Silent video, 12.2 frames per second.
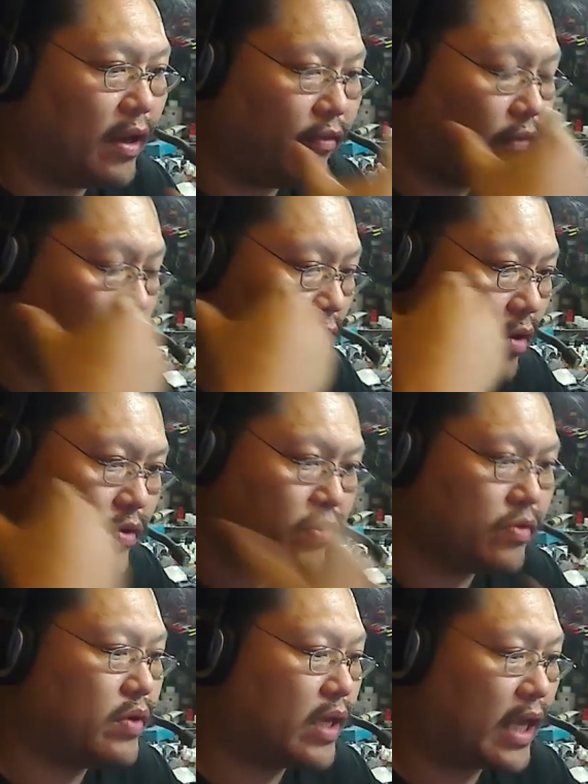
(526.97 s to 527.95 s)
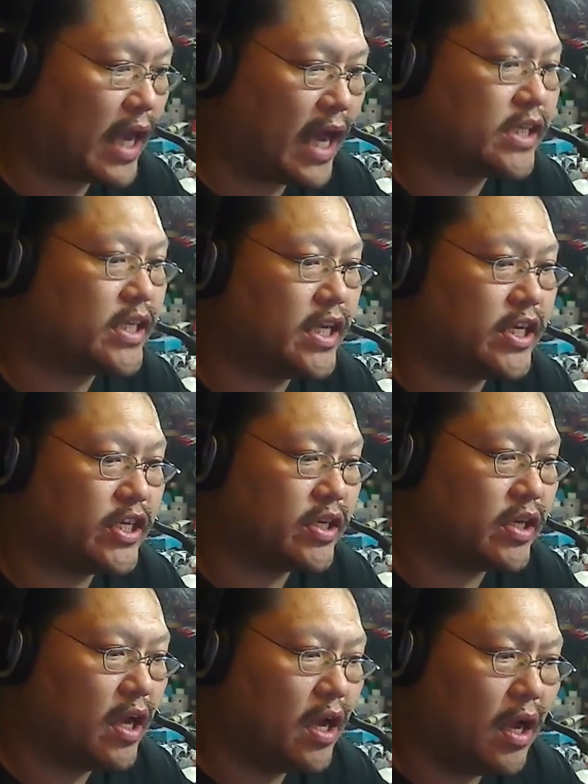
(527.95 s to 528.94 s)
If you go to a gas
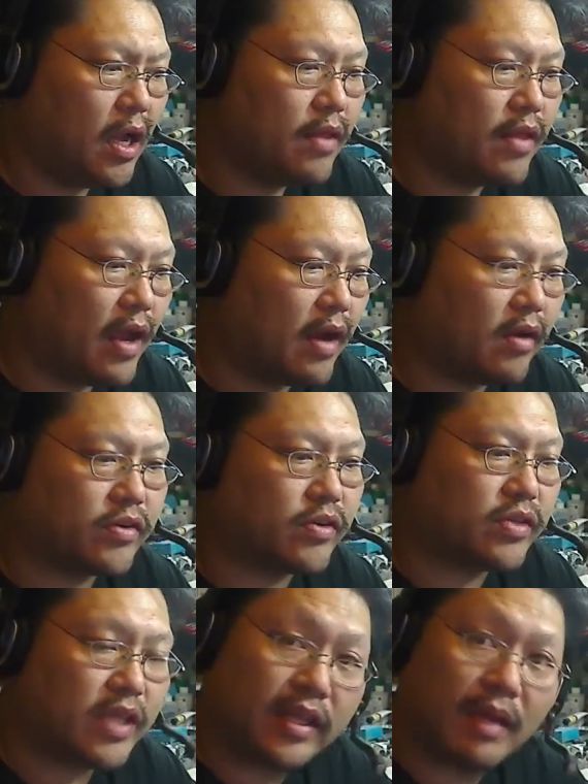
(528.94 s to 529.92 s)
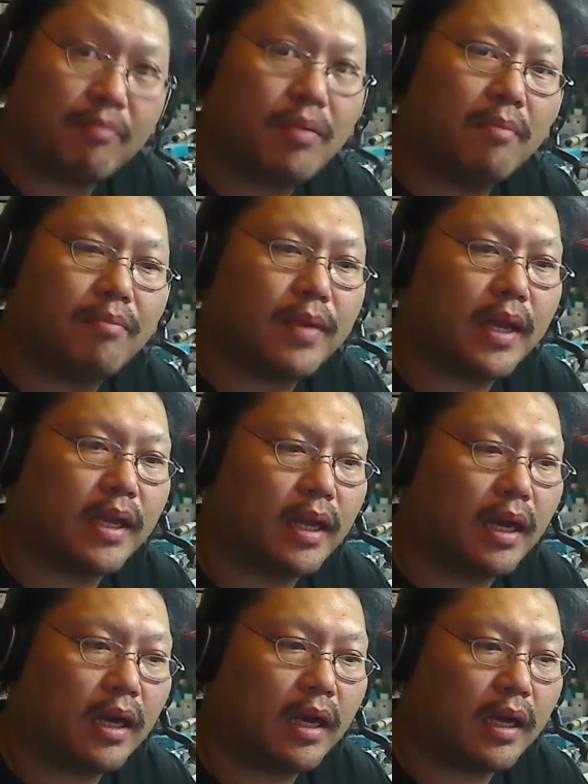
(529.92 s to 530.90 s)
station, the air source that they pump
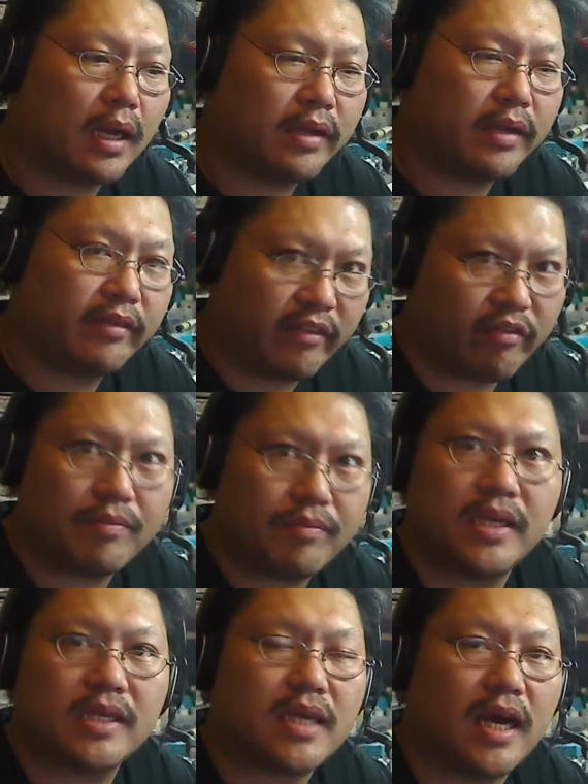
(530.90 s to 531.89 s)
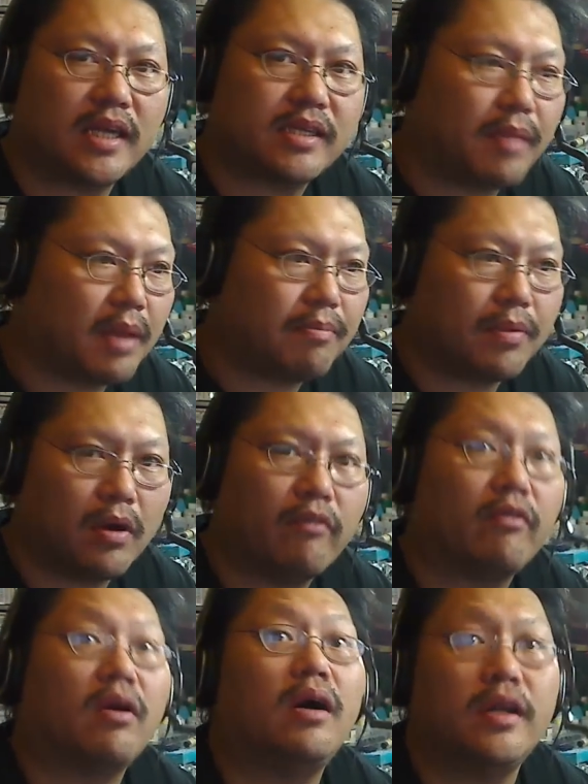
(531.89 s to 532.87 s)
in has different PSIs. It might be
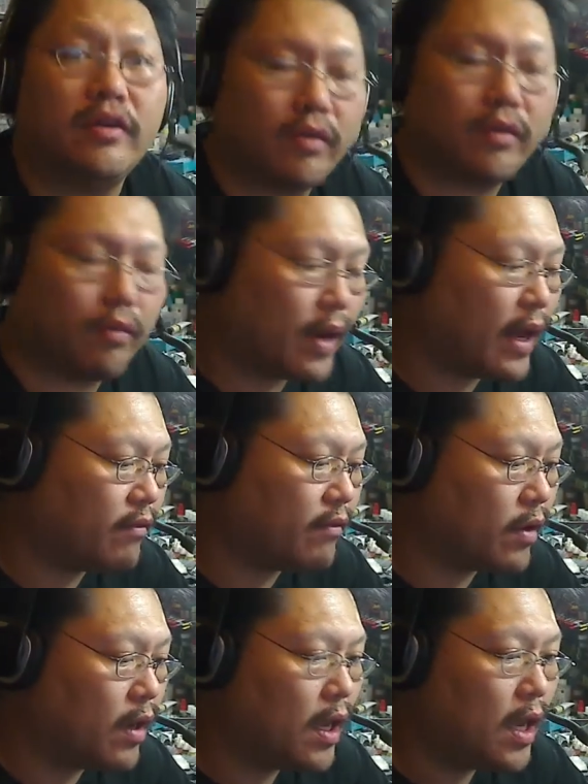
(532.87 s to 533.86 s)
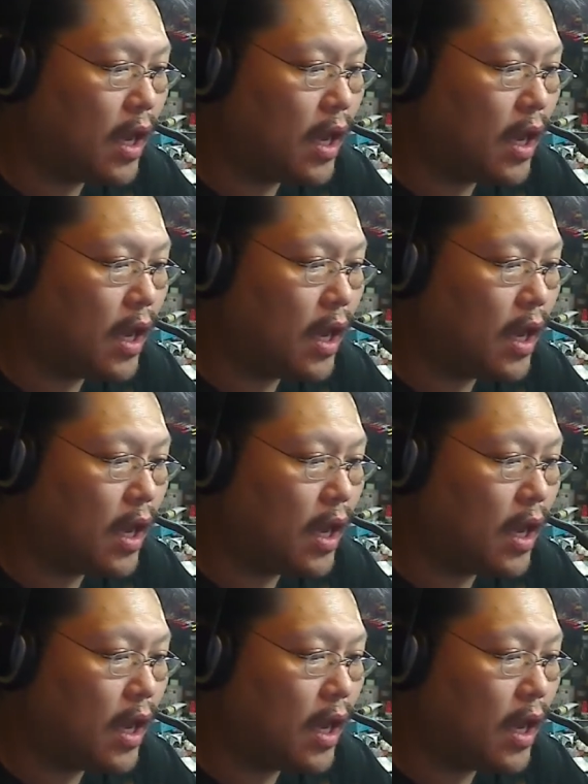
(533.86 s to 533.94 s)
over 100 or whatever.